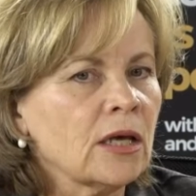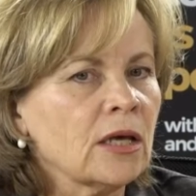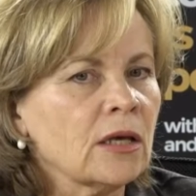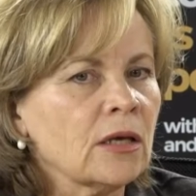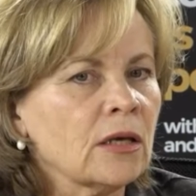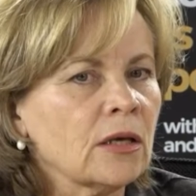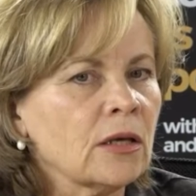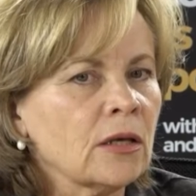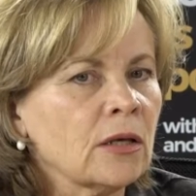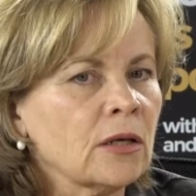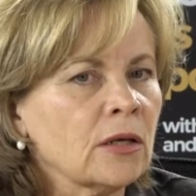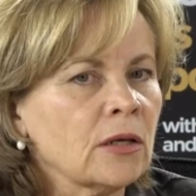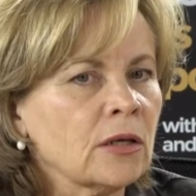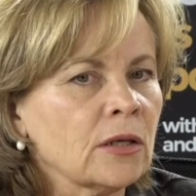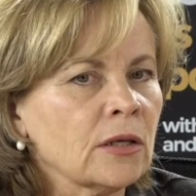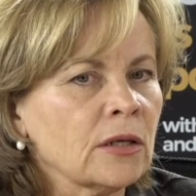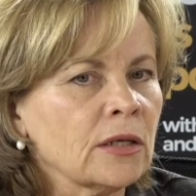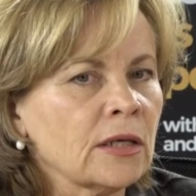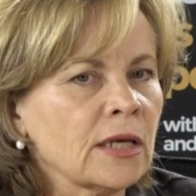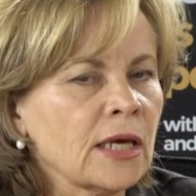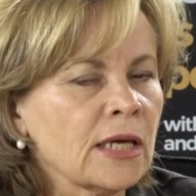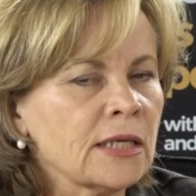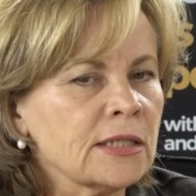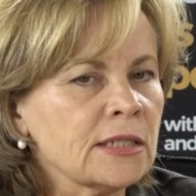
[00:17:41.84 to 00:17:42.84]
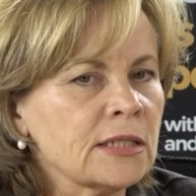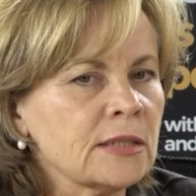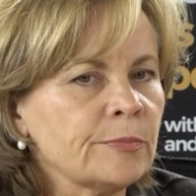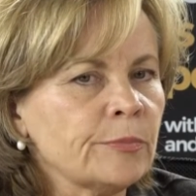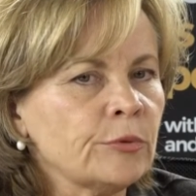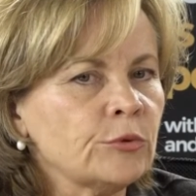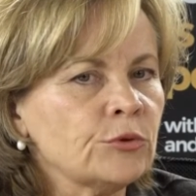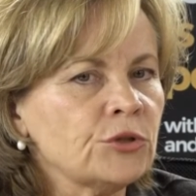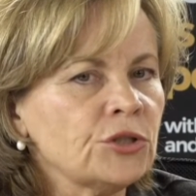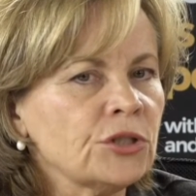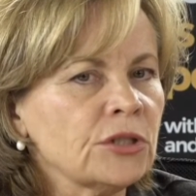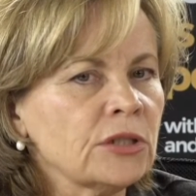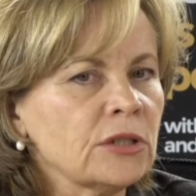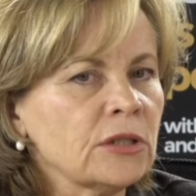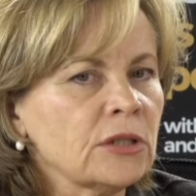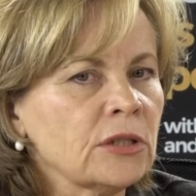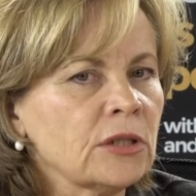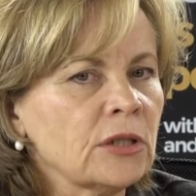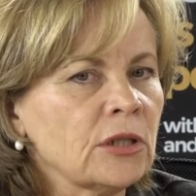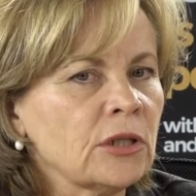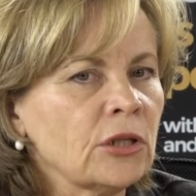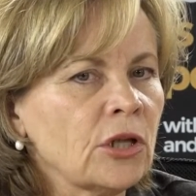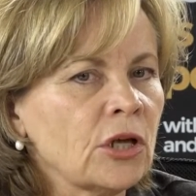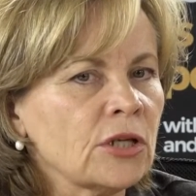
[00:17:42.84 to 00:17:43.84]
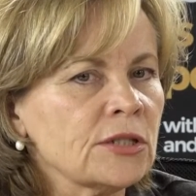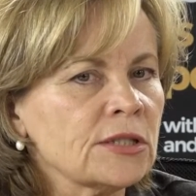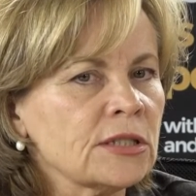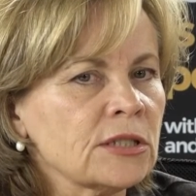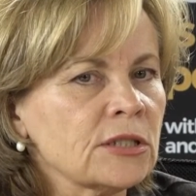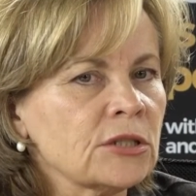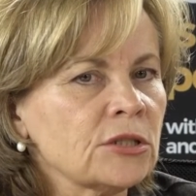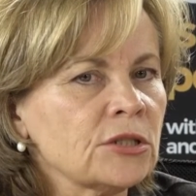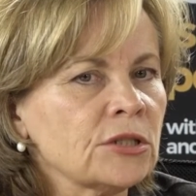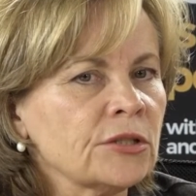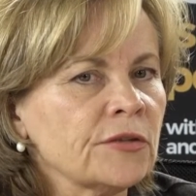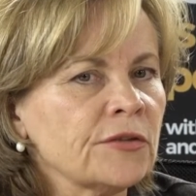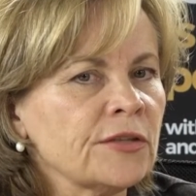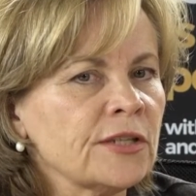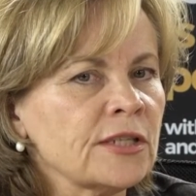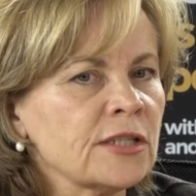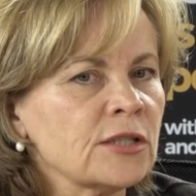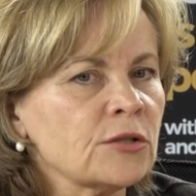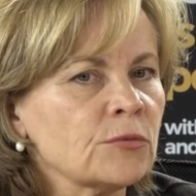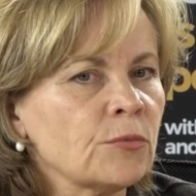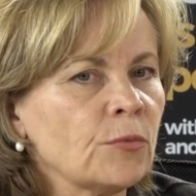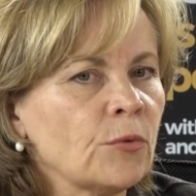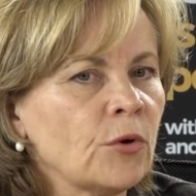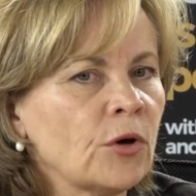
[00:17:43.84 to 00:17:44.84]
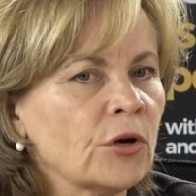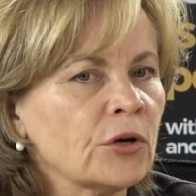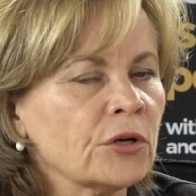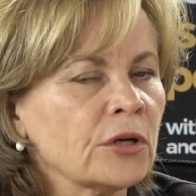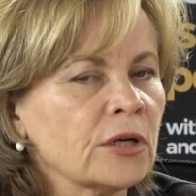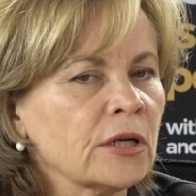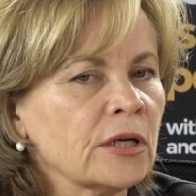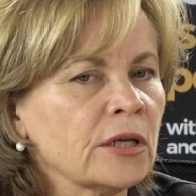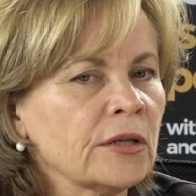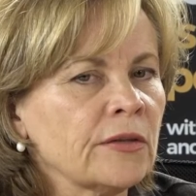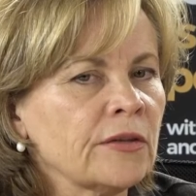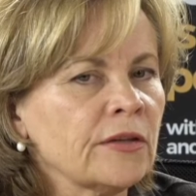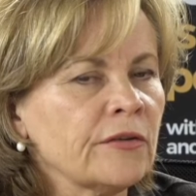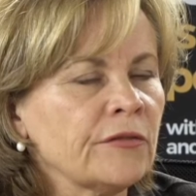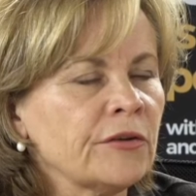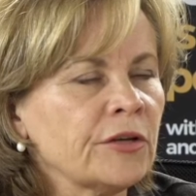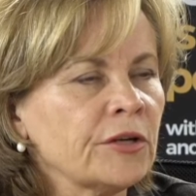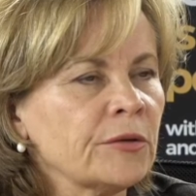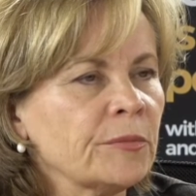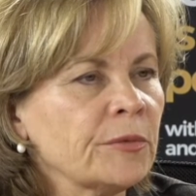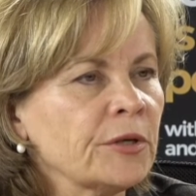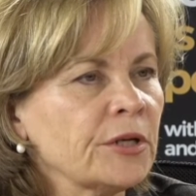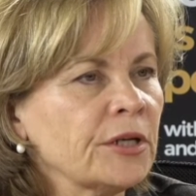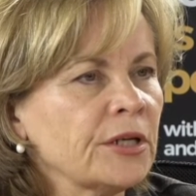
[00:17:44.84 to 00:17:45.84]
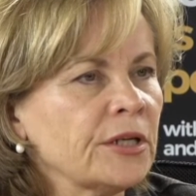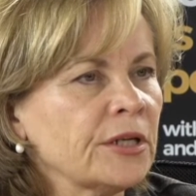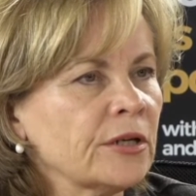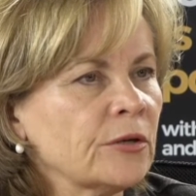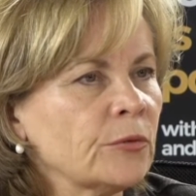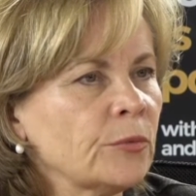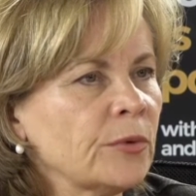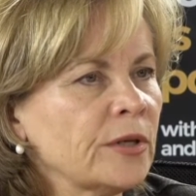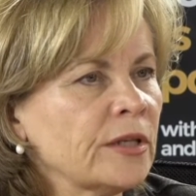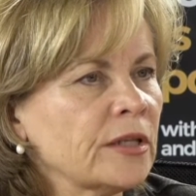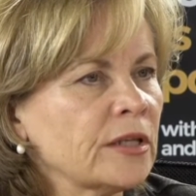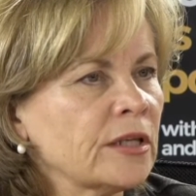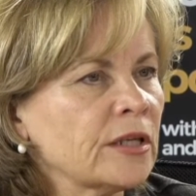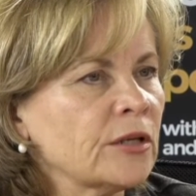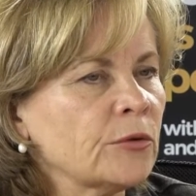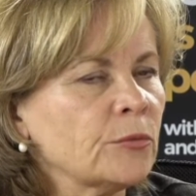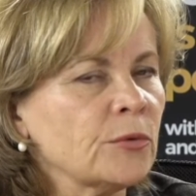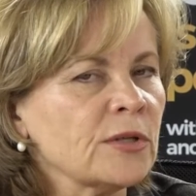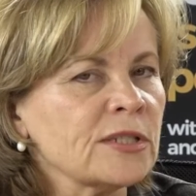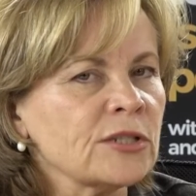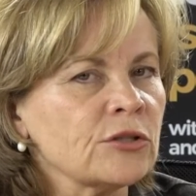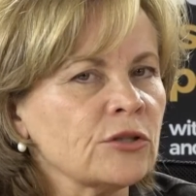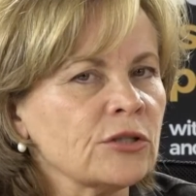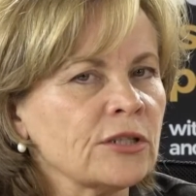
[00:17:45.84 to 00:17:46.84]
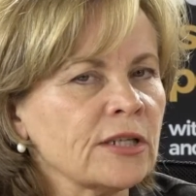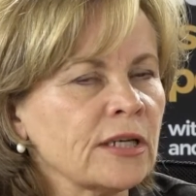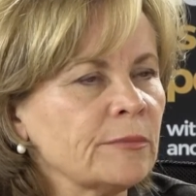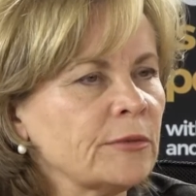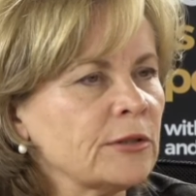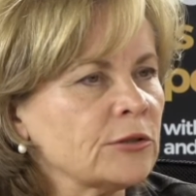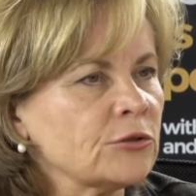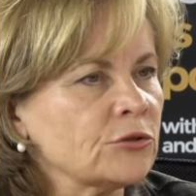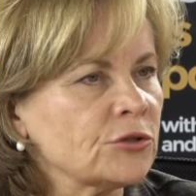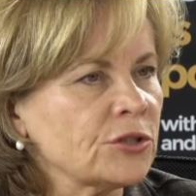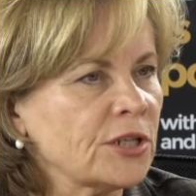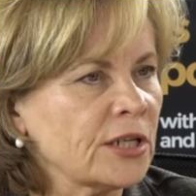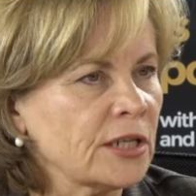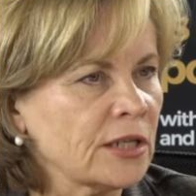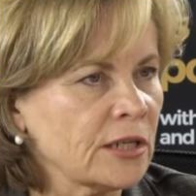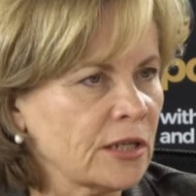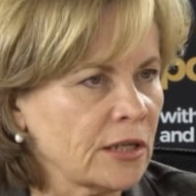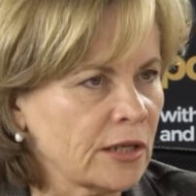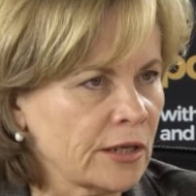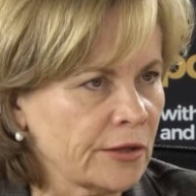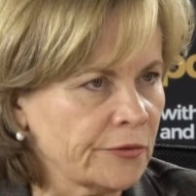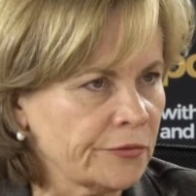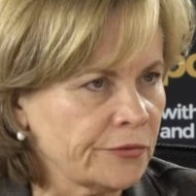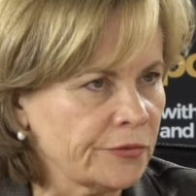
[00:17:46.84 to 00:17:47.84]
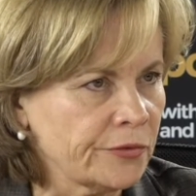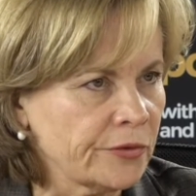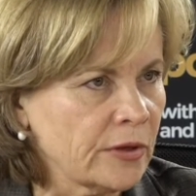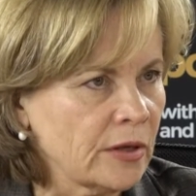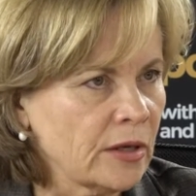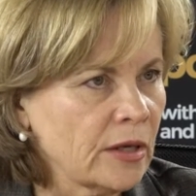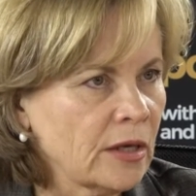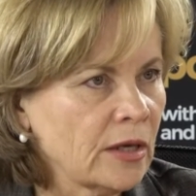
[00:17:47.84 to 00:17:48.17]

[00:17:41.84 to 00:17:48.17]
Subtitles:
yes, Putin lost this war in the very beginning when he was not able to take Kiev.